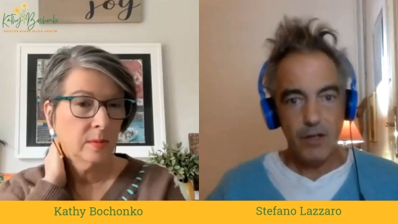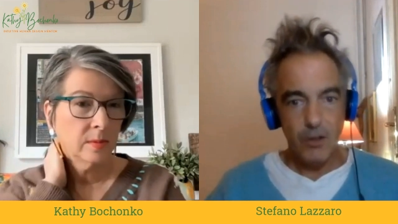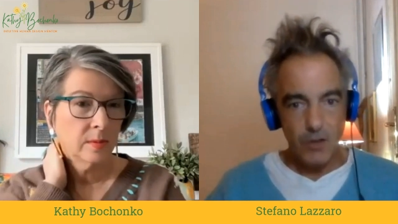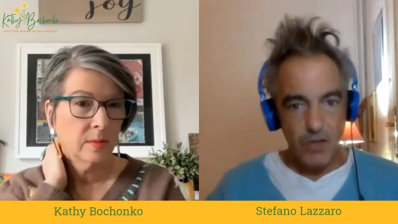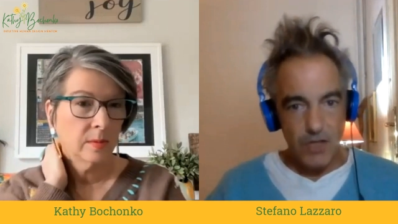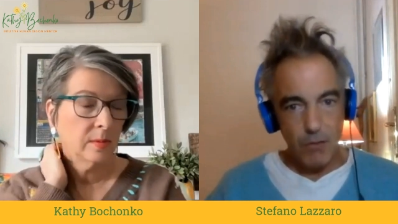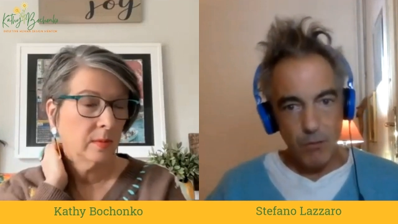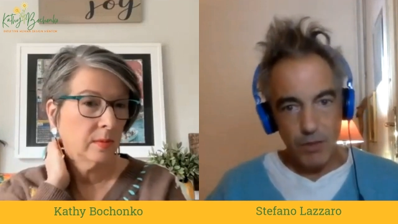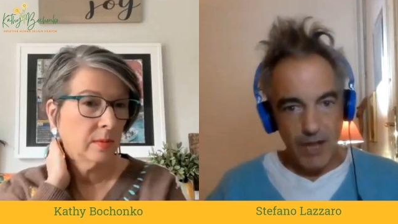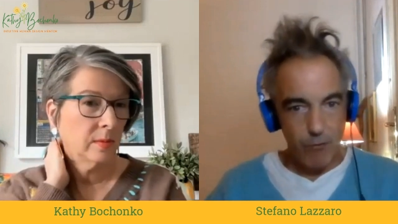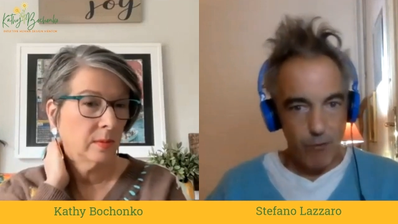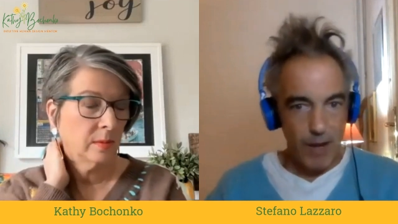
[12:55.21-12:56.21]
Speaker 1: you know, see
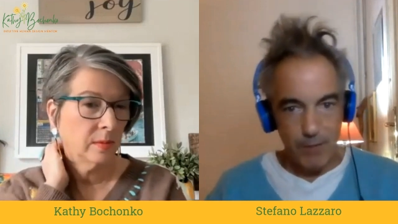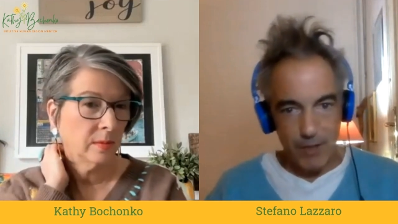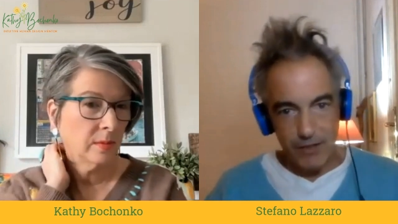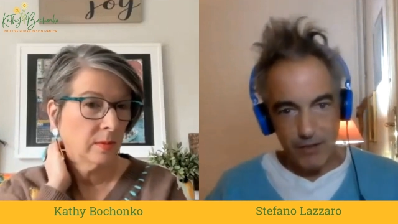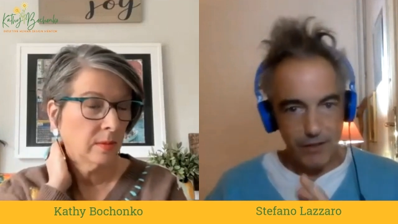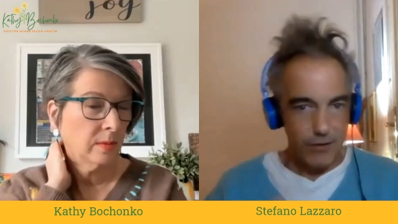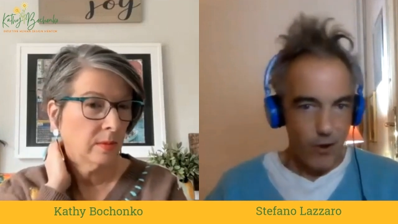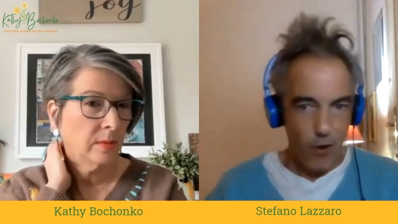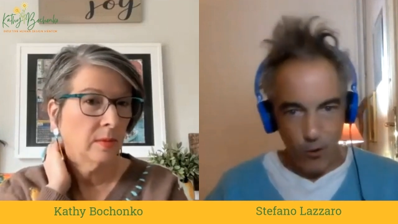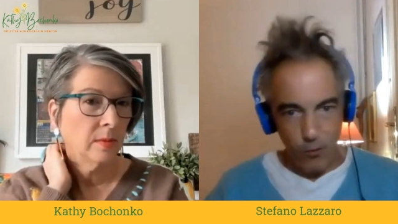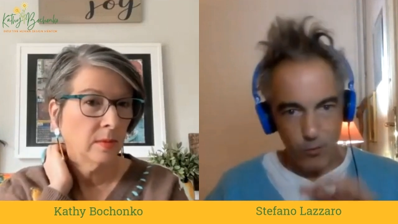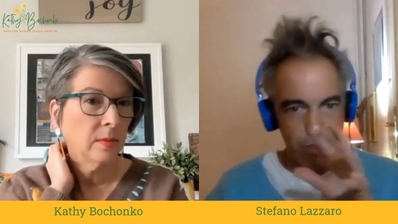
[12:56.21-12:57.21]
where that rabbit
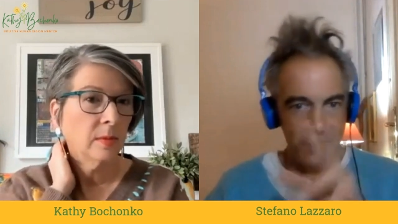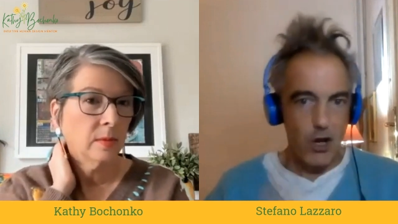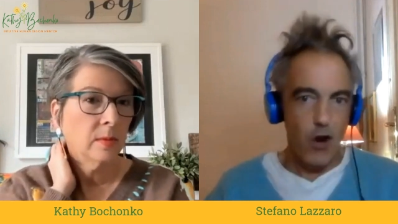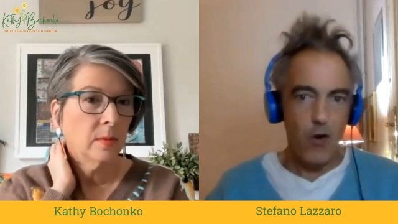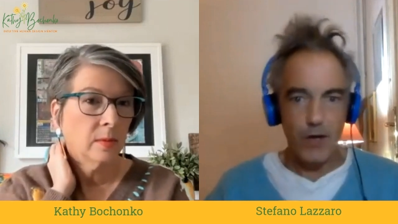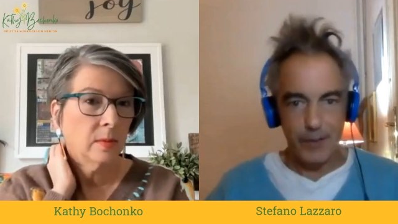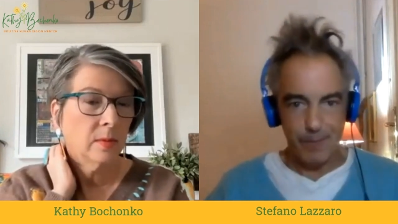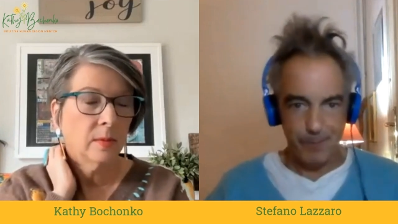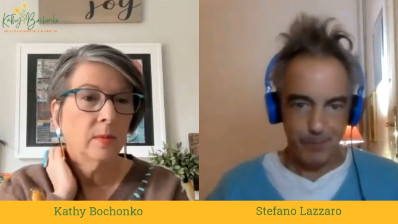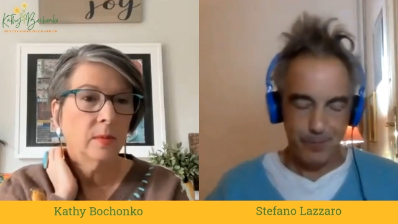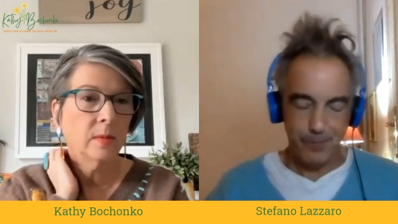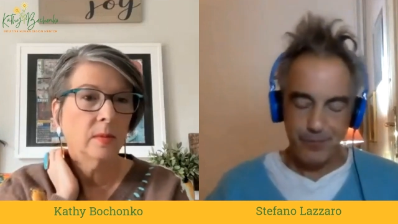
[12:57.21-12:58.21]
hole was going.
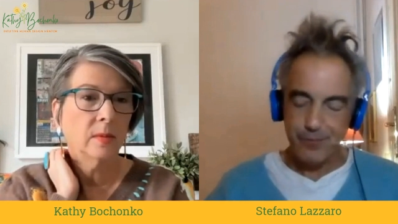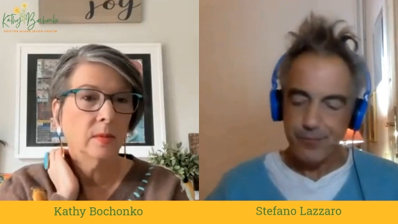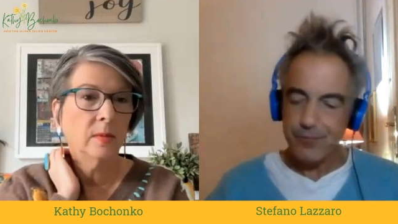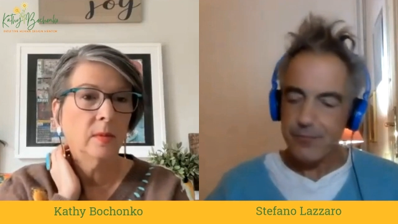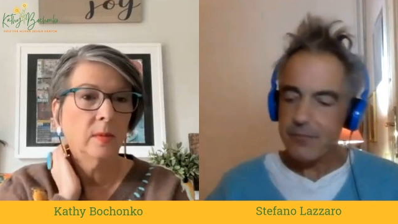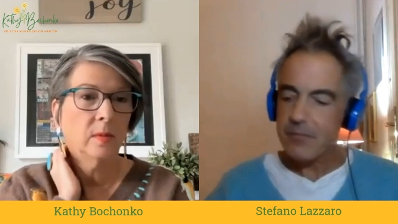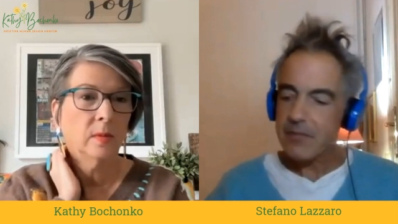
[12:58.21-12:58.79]
Mm-hmm.